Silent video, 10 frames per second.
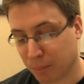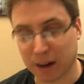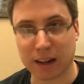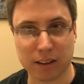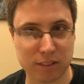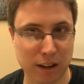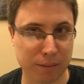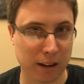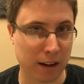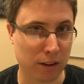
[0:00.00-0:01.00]
bringing the
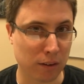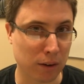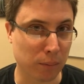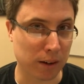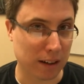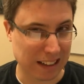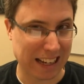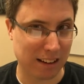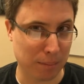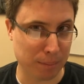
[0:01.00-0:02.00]
stuff that I knew you wouldn't
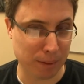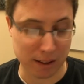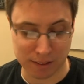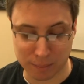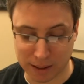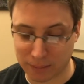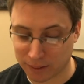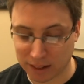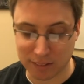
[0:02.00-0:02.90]
like to play with.